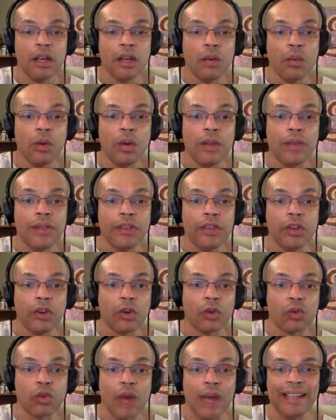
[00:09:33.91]
with
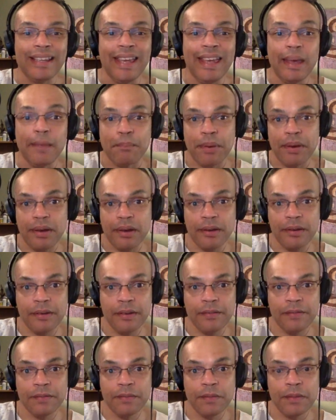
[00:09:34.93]
your right hip,
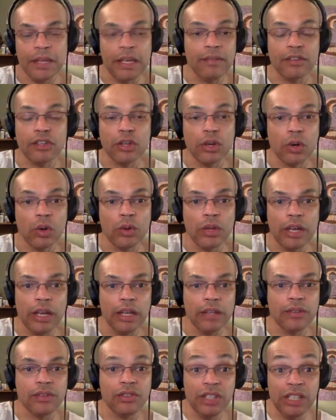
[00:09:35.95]
even though
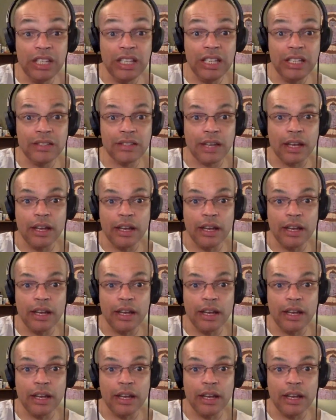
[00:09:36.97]
it seems